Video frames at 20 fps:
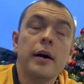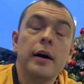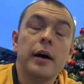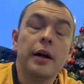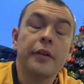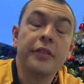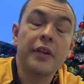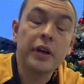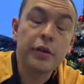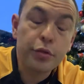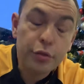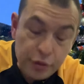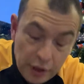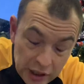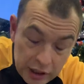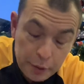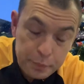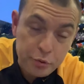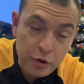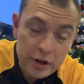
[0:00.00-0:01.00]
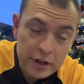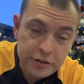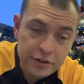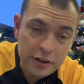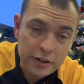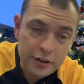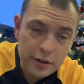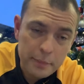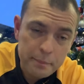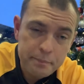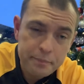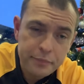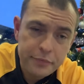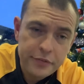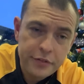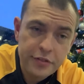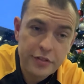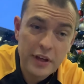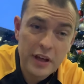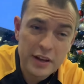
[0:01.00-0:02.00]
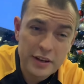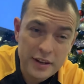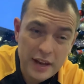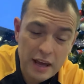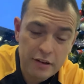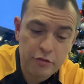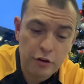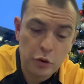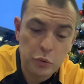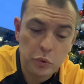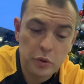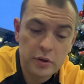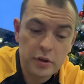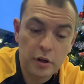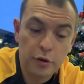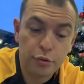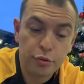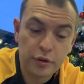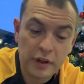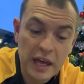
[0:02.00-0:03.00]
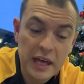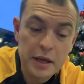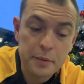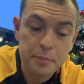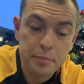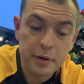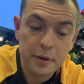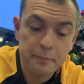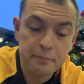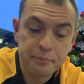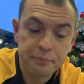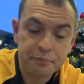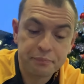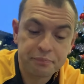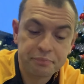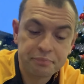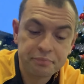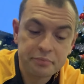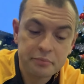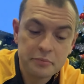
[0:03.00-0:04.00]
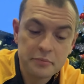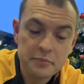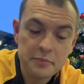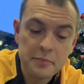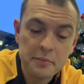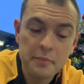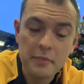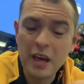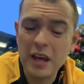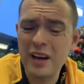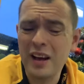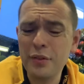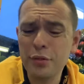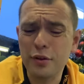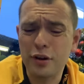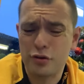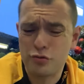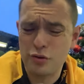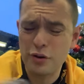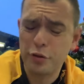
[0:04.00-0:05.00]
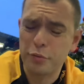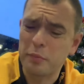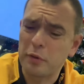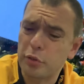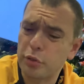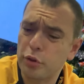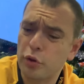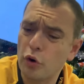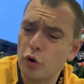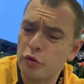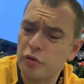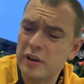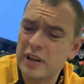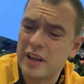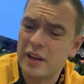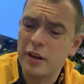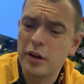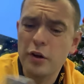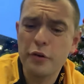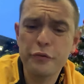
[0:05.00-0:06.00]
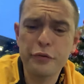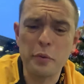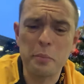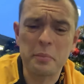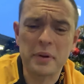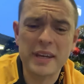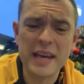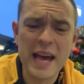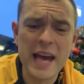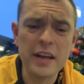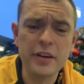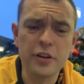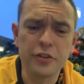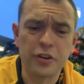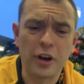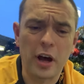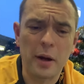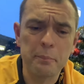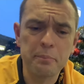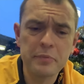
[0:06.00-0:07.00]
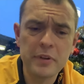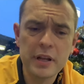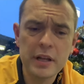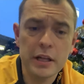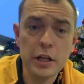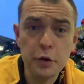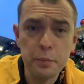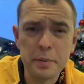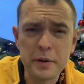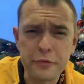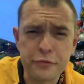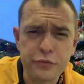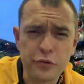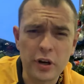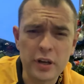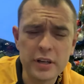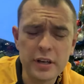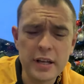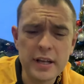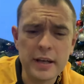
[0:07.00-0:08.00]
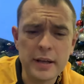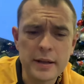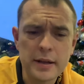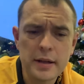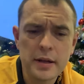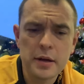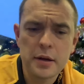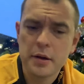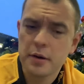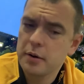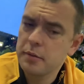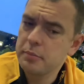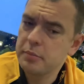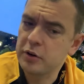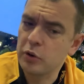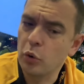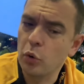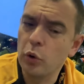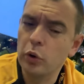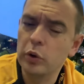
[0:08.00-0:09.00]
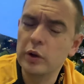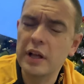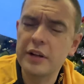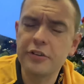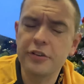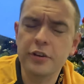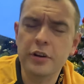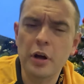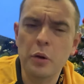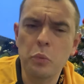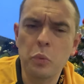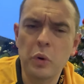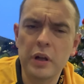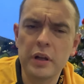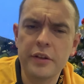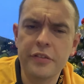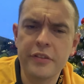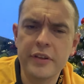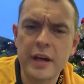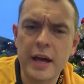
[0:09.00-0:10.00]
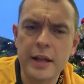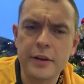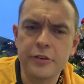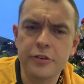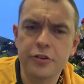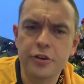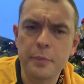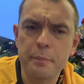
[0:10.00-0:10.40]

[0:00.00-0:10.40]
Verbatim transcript: and they celebrated their narrow escape. That's a Christmas story from Canada. A little bit frightening, but it all ended up well in the end.